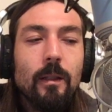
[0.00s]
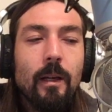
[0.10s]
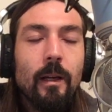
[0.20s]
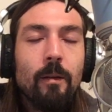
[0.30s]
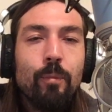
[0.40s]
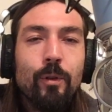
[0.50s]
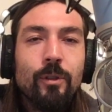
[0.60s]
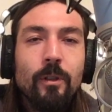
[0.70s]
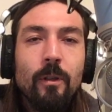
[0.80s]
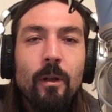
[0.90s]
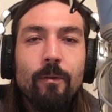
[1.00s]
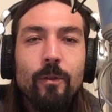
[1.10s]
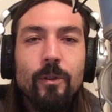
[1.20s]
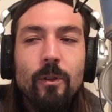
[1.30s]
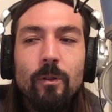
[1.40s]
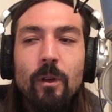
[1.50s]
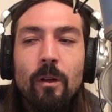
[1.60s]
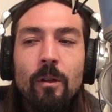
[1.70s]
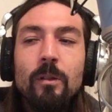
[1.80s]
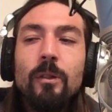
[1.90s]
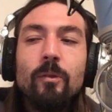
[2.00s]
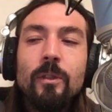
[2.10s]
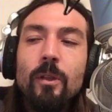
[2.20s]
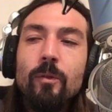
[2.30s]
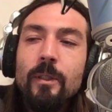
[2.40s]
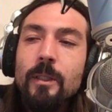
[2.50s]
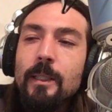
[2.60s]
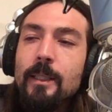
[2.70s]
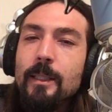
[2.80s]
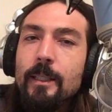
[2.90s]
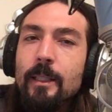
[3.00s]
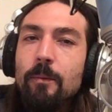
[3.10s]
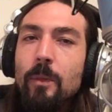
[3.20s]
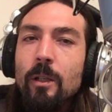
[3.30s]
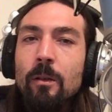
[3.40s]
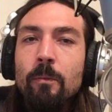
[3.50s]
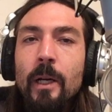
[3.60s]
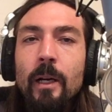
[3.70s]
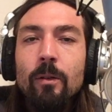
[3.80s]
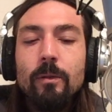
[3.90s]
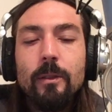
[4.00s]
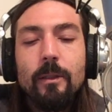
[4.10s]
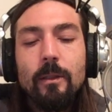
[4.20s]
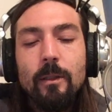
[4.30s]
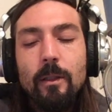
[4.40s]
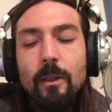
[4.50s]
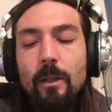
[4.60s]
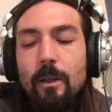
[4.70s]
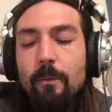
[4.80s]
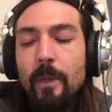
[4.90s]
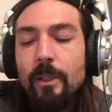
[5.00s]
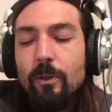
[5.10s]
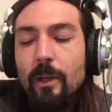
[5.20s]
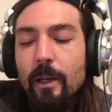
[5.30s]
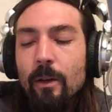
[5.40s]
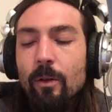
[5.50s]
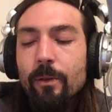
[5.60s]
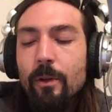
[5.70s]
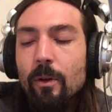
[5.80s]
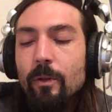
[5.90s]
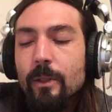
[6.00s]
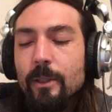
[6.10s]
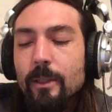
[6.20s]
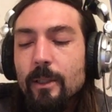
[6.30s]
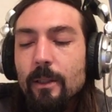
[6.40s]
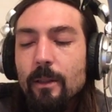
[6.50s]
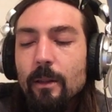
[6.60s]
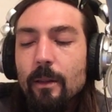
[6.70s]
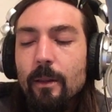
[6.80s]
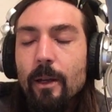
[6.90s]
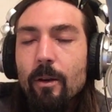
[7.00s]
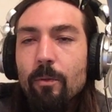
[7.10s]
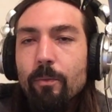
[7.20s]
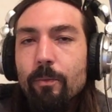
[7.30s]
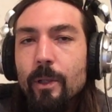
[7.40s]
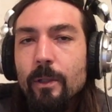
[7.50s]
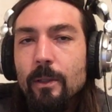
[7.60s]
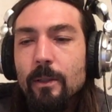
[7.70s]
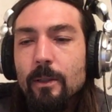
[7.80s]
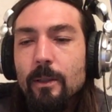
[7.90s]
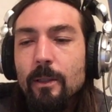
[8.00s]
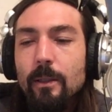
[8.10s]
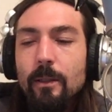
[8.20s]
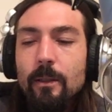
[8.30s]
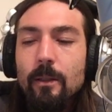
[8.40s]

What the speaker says: had pushed it off for so long. There was always this stigma about mental health, going to see a therapist and